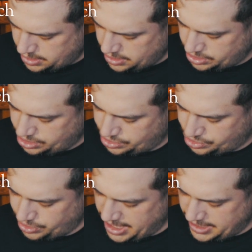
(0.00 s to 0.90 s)

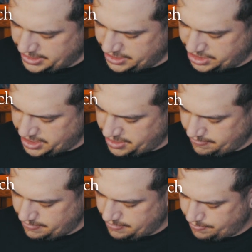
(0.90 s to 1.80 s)

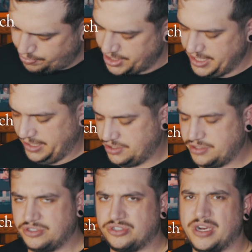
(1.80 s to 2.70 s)
Stratagem
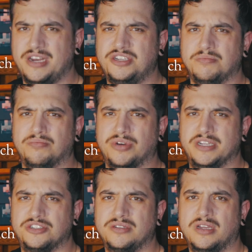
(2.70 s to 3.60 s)
branch.
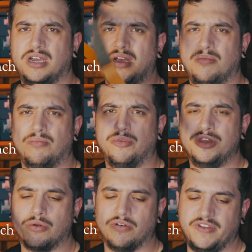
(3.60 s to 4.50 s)

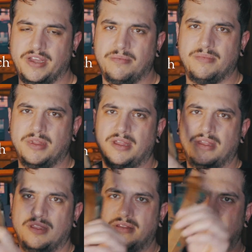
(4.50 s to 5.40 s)
Marine Corps vet.
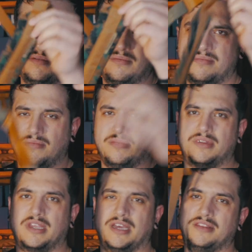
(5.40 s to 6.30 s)

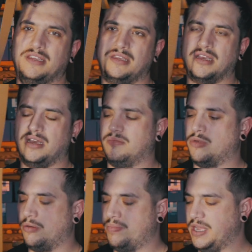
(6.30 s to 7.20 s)
Got the
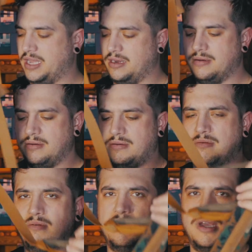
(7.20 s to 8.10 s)
Marpat
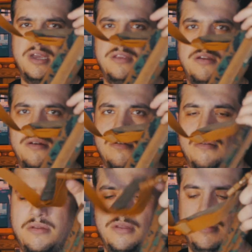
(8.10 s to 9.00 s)
on here.
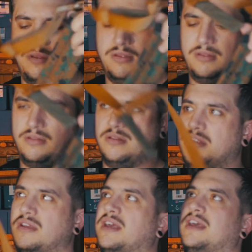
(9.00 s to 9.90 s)

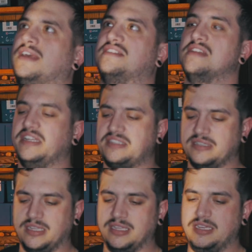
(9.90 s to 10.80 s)
It's a nice
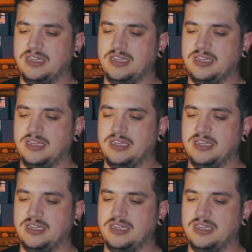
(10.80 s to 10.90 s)
sling.